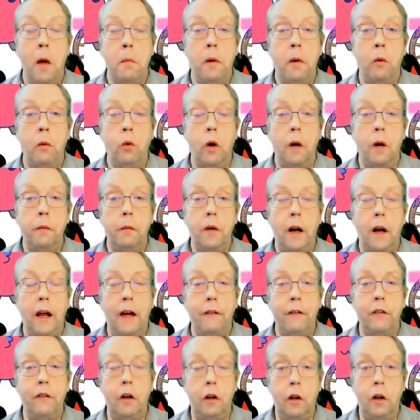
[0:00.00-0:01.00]
But what I'm going to
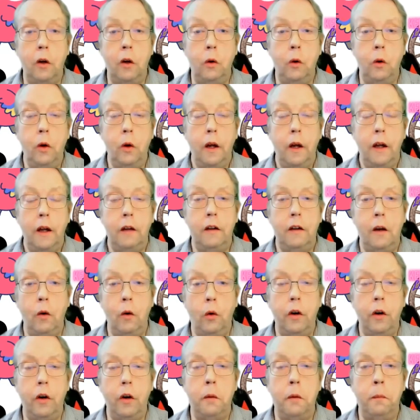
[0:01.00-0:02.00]
have to do is, in
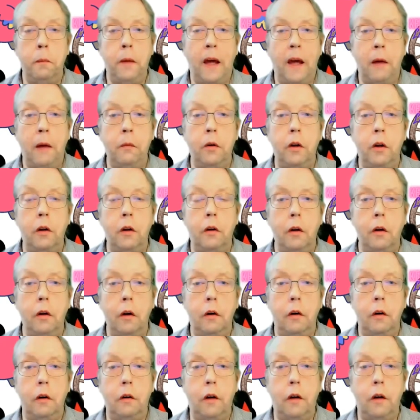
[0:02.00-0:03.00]
order to be able to
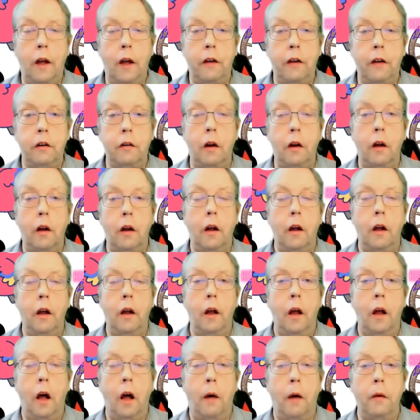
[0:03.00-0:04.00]
test,
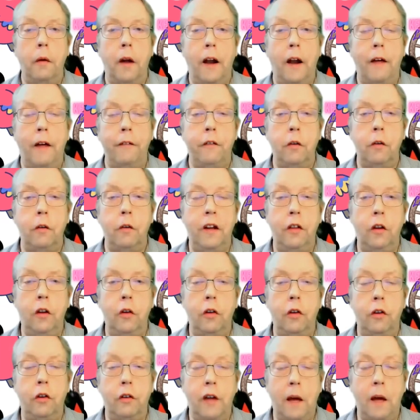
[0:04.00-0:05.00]
I'm going to have to either
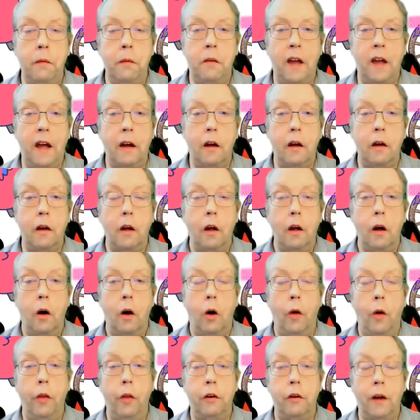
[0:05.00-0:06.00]
use the same deck
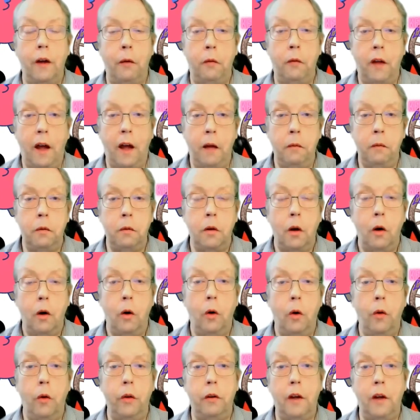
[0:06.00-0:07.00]
on the same tapes
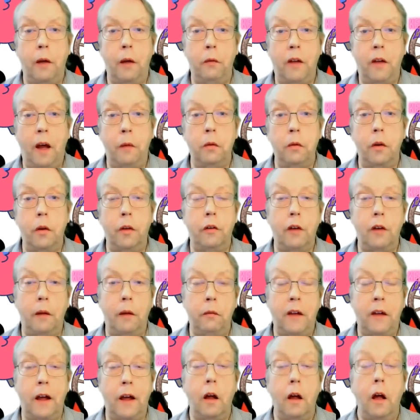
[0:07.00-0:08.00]
or the same tapes on the
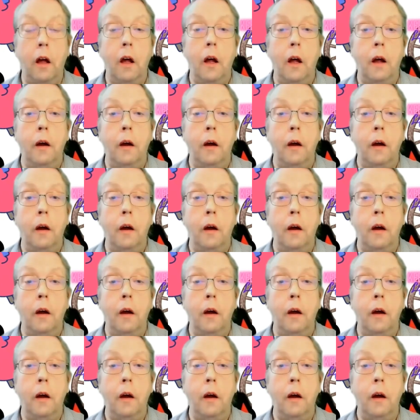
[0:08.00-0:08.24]
same deck.